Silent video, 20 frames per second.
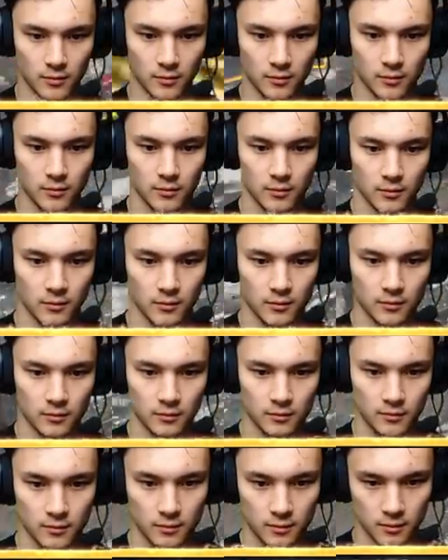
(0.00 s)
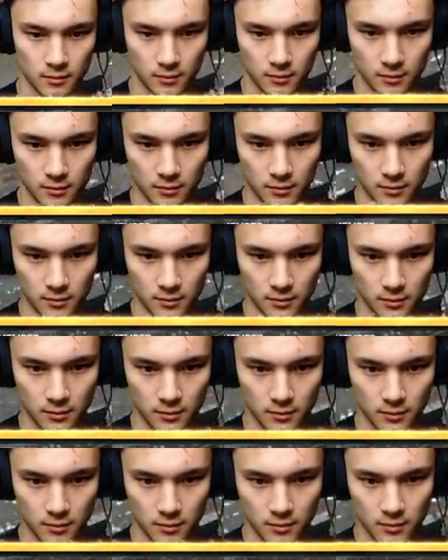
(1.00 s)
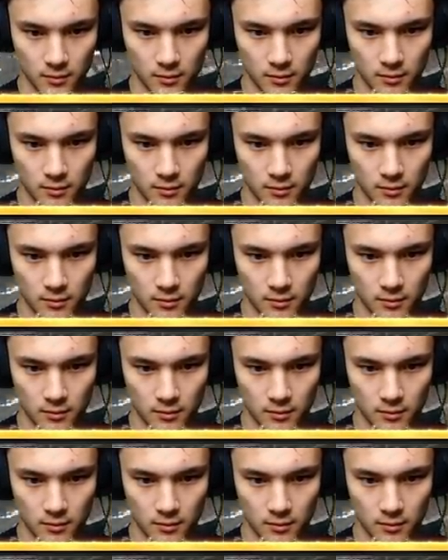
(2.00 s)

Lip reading: Nobody speaks.